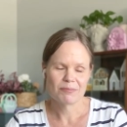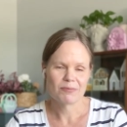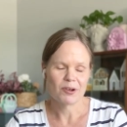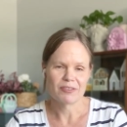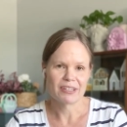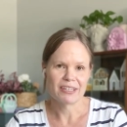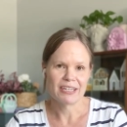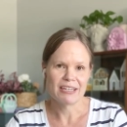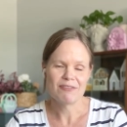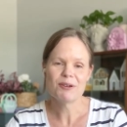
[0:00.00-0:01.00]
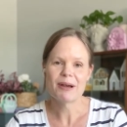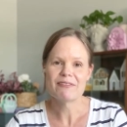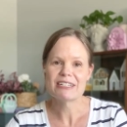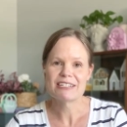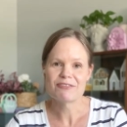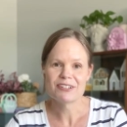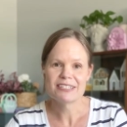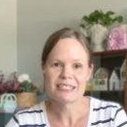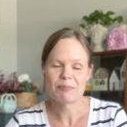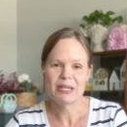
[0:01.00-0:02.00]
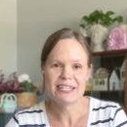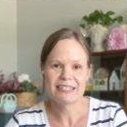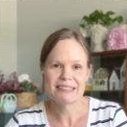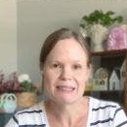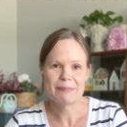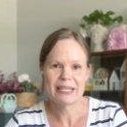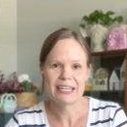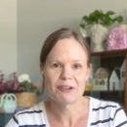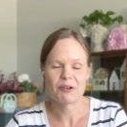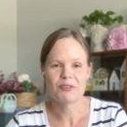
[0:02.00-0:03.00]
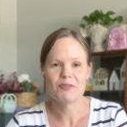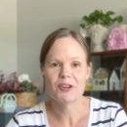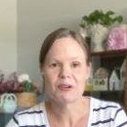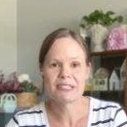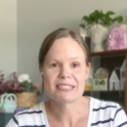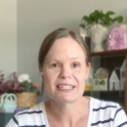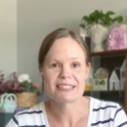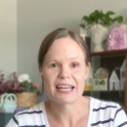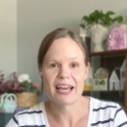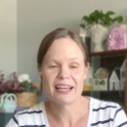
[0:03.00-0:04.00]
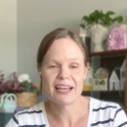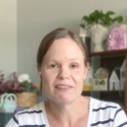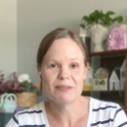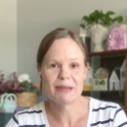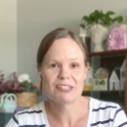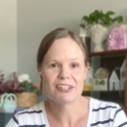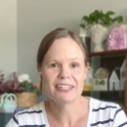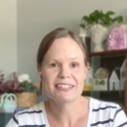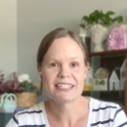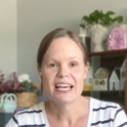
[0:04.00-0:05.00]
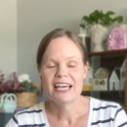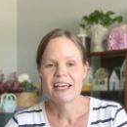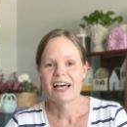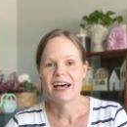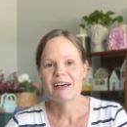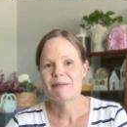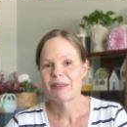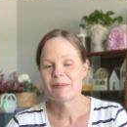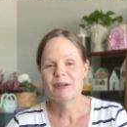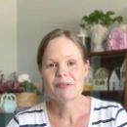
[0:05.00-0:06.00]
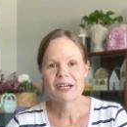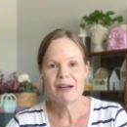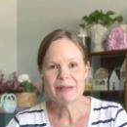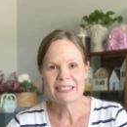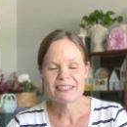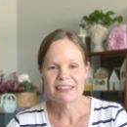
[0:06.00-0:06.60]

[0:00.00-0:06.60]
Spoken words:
perfectly. If you have different opinions than me, or if you've noticed things that I haven't mentioned, let me know in the comments.